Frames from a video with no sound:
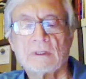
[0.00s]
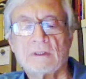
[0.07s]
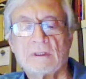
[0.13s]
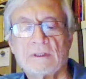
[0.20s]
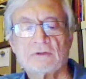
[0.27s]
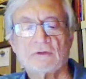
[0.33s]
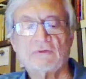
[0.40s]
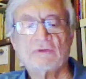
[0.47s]

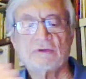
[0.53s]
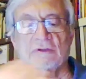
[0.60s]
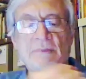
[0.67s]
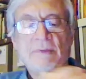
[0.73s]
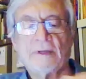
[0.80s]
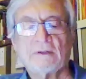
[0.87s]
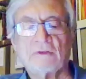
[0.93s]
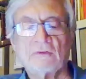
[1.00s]
It refers
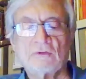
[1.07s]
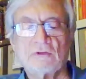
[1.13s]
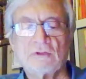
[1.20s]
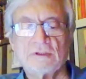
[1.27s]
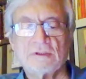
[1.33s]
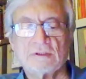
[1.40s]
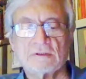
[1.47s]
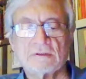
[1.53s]
back to
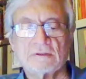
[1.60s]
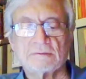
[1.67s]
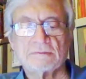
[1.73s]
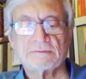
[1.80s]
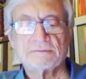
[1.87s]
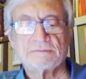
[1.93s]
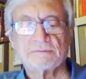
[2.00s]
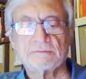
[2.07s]
Jesus,
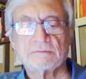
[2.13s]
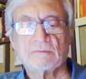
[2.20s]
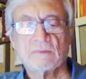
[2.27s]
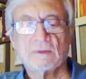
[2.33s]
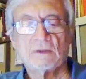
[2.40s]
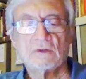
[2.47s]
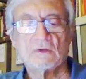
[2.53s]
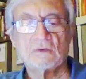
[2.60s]

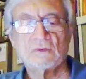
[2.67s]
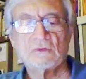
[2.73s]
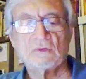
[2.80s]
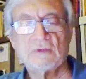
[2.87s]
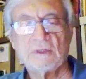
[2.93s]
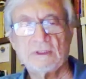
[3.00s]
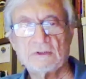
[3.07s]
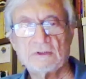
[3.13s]
to
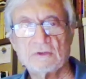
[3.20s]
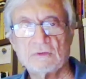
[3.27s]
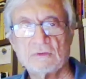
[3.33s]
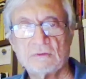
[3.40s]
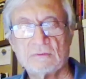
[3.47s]
Jesu.